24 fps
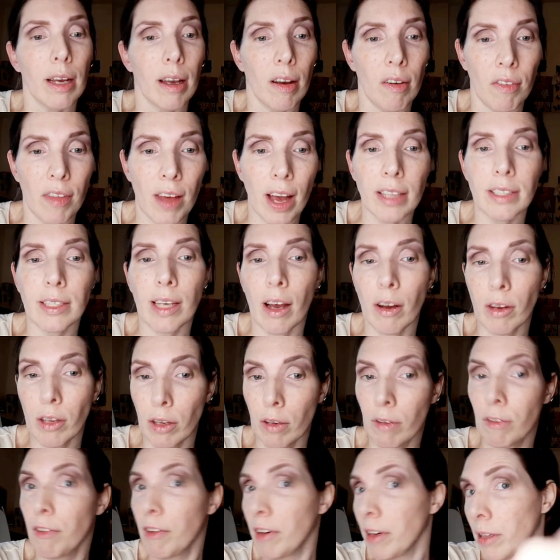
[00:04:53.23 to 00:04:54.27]
If that's how
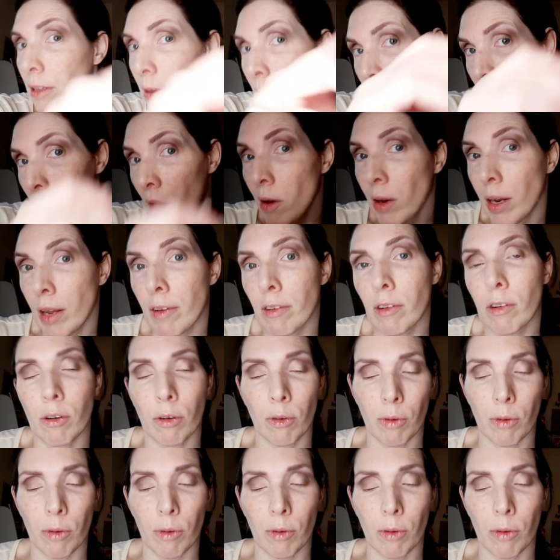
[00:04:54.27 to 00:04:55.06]
you feel about it,